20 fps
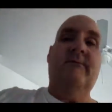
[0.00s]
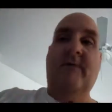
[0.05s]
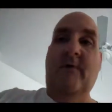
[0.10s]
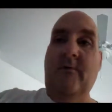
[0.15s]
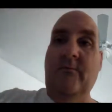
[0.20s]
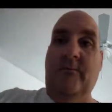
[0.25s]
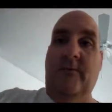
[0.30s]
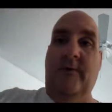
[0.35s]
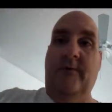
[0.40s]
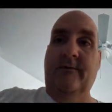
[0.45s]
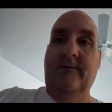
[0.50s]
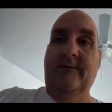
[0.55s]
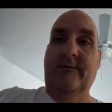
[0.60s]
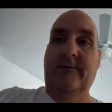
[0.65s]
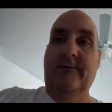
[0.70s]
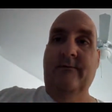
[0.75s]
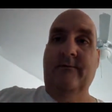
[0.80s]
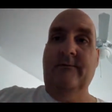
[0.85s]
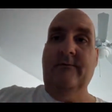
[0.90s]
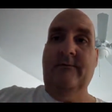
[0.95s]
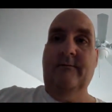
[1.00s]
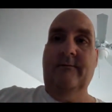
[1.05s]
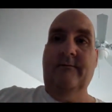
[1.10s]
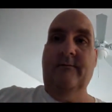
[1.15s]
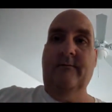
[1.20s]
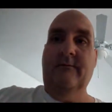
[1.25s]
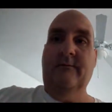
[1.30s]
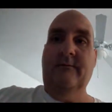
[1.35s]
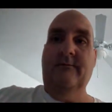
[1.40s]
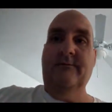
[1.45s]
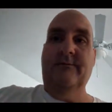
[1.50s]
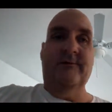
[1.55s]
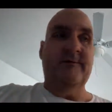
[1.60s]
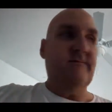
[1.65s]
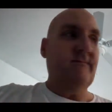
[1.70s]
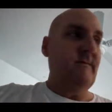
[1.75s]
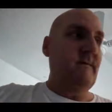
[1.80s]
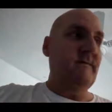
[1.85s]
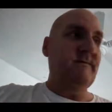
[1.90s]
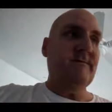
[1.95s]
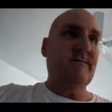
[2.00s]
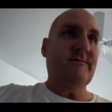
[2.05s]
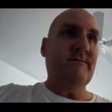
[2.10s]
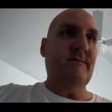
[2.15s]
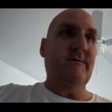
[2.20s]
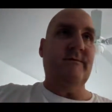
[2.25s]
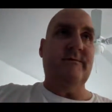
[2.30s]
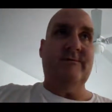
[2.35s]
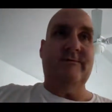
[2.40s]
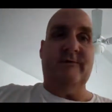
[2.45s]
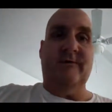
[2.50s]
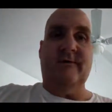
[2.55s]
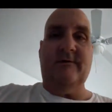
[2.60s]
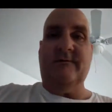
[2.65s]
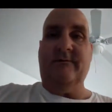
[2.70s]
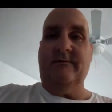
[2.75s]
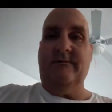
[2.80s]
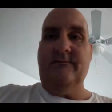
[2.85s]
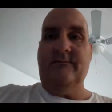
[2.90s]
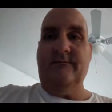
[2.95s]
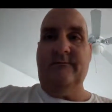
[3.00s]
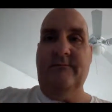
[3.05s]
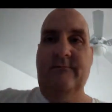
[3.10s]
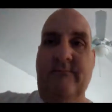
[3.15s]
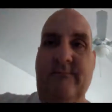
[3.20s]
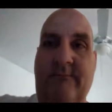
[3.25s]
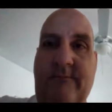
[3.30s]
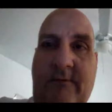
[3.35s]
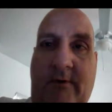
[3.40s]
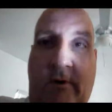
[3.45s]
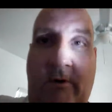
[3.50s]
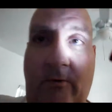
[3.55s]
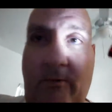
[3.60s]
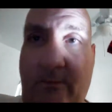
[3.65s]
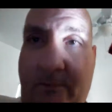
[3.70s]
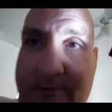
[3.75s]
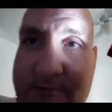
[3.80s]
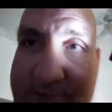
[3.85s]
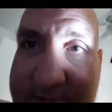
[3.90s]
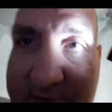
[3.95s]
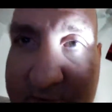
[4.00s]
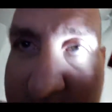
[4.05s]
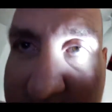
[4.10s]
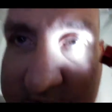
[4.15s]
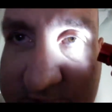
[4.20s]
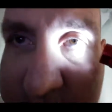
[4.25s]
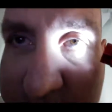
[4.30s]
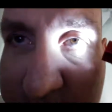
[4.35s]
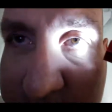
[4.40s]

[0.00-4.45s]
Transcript: Phone rings. Just finished the sugar check. Always do my